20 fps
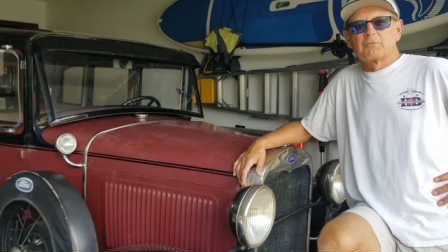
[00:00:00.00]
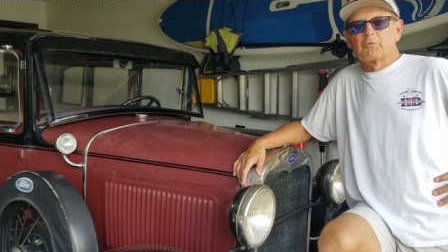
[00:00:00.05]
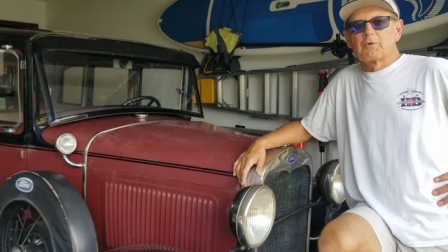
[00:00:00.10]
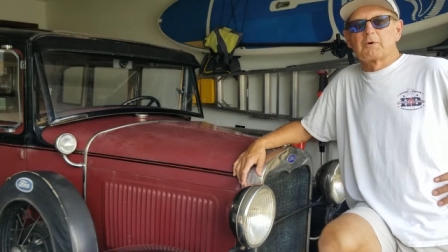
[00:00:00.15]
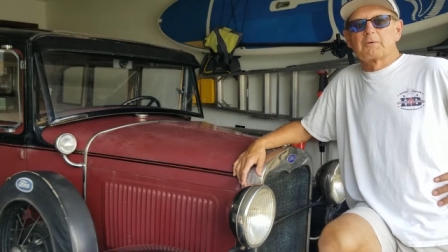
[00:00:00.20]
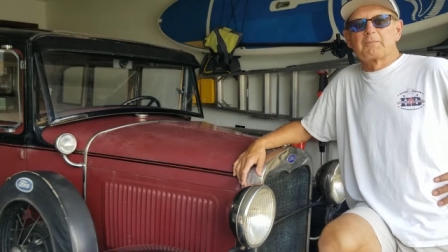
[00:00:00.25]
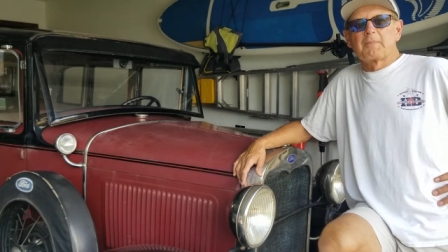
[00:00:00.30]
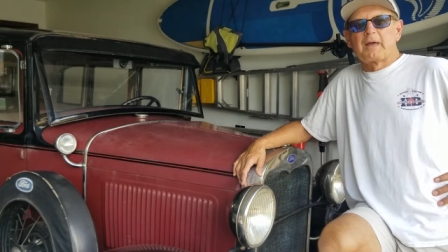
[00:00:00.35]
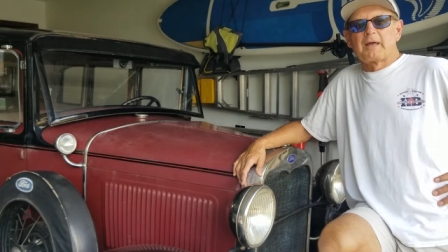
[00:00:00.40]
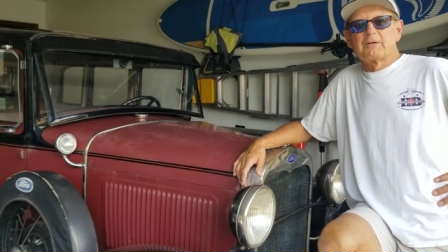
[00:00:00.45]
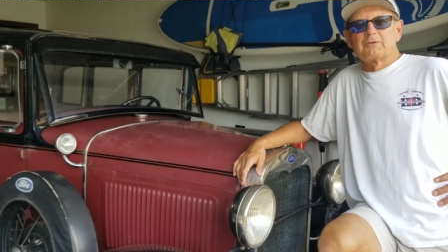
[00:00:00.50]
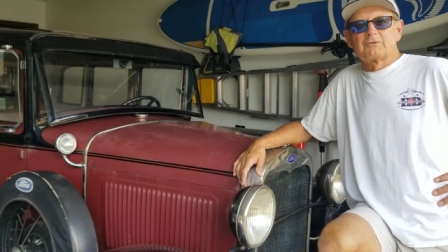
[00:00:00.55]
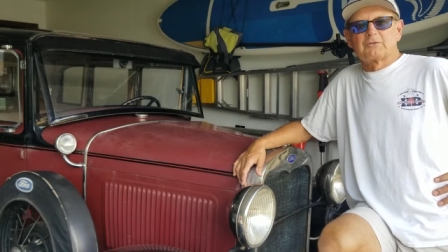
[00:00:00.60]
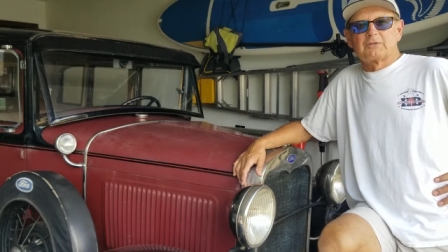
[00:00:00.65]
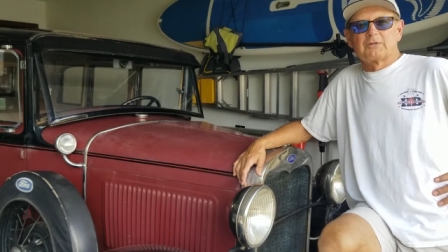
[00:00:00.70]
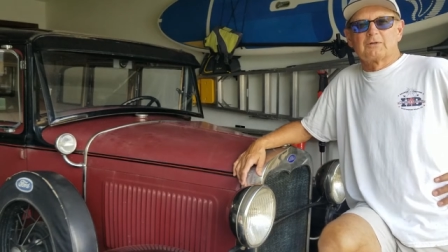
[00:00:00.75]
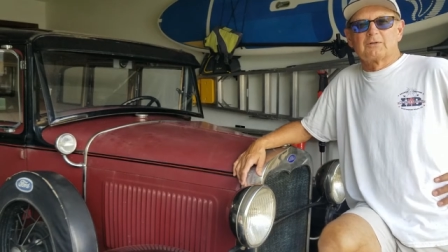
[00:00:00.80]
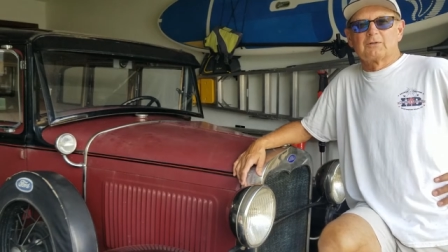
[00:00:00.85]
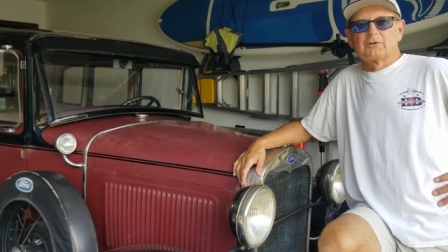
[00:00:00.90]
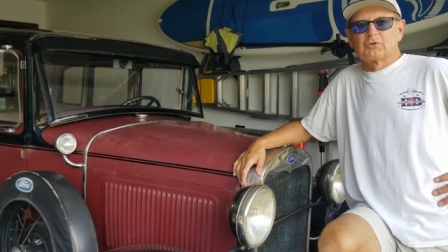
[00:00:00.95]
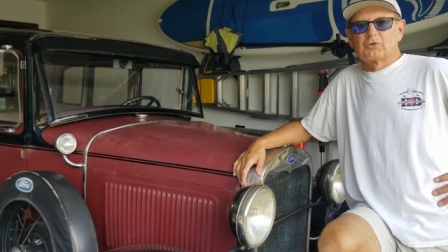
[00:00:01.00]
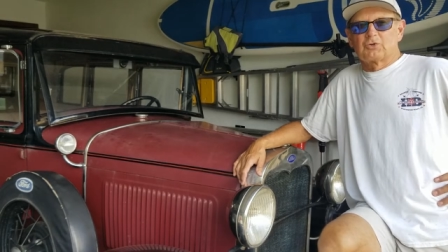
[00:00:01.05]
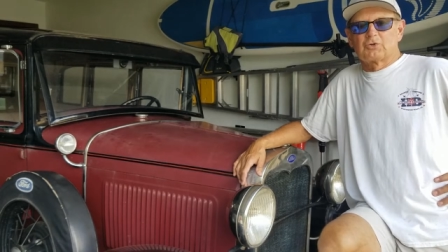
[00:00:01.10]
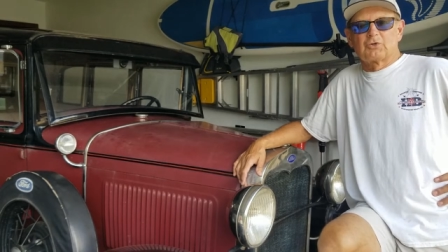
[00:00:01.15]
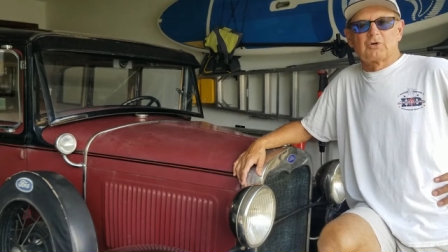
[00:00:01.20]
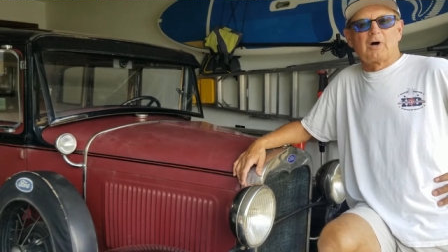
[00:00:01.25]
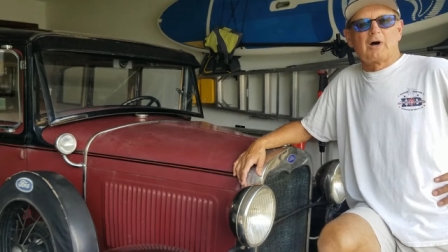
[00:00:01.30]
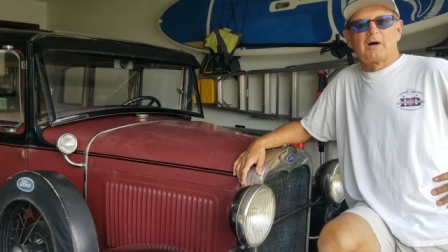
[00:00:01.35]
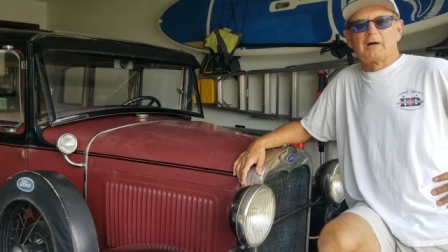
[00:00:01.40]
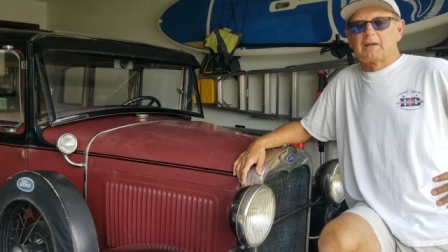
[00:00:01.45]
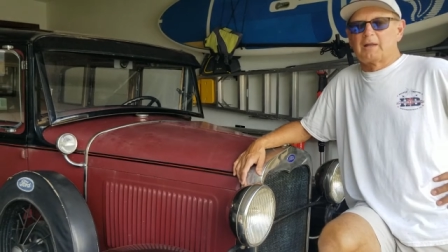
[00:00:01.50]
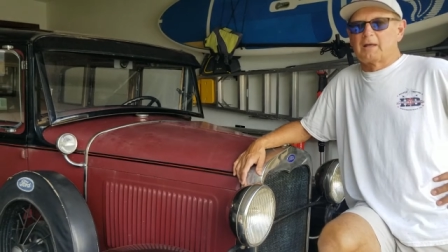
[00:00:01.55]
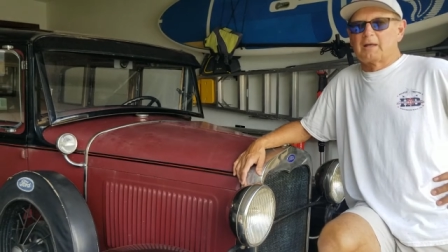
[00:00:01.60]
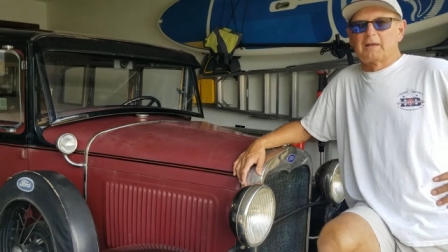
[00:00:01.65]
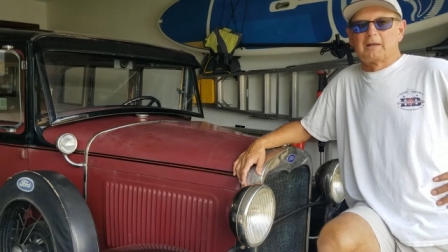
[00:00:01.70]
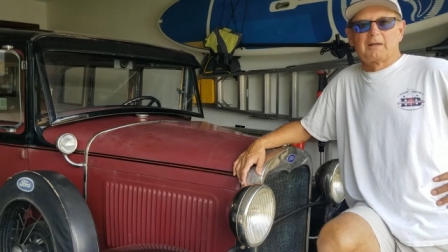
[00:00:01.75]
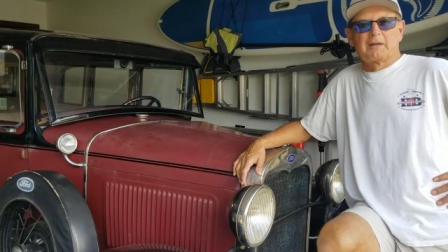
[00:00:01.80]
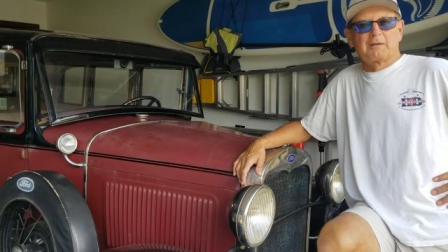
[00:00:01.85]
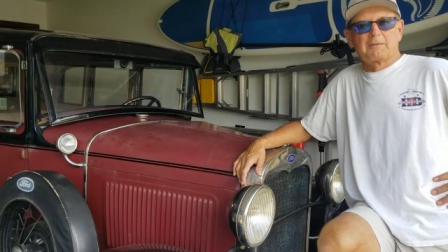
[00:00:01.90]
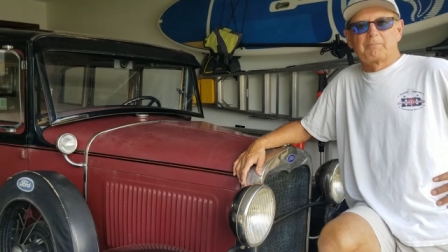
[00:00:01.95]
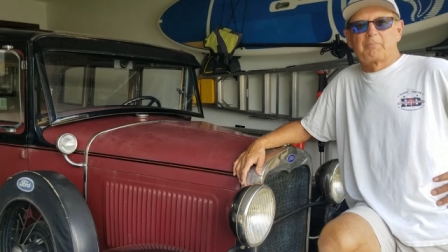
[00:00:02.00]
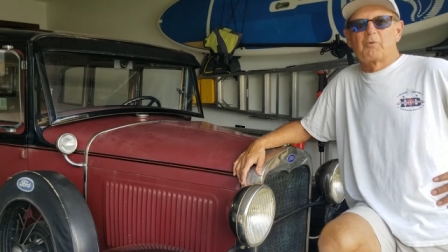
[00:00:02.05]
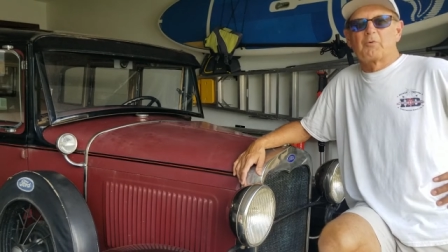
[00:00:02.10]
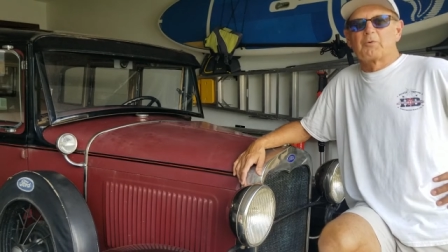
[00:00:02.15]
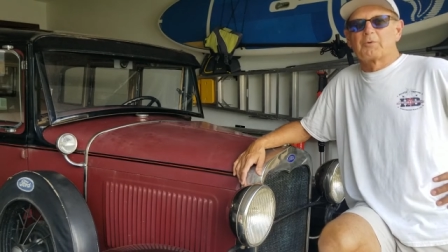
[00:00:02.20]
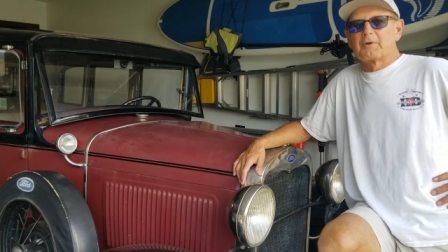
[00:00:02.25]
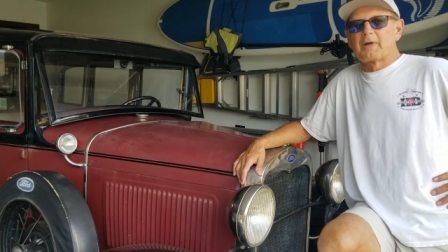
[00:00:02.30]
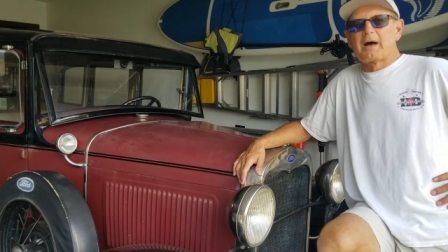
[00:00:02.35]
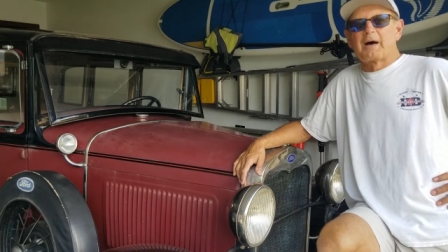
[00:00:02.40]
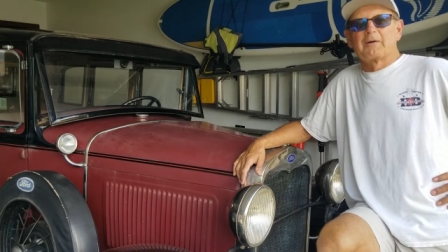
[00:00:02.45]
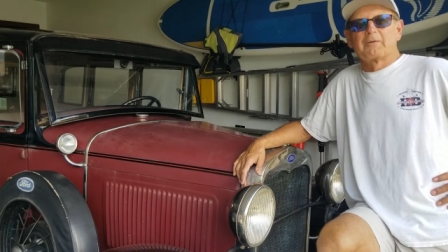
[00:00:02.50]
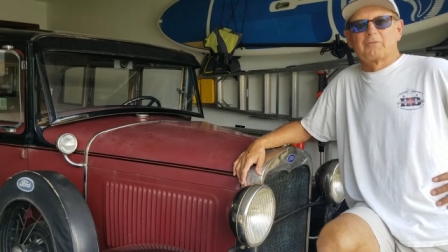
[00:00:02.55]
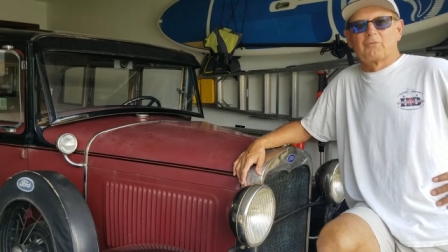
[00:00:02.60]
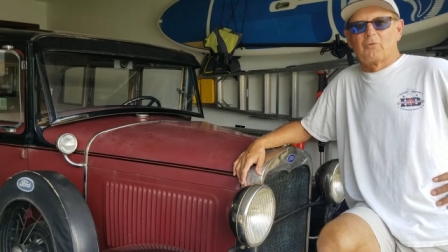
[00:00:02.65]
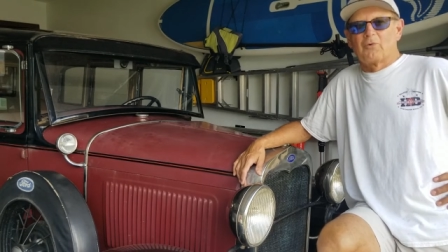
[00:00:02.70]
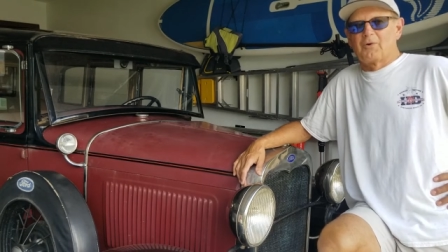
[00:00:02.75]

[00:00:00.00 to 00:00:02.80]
rear main seal is shot and it poured out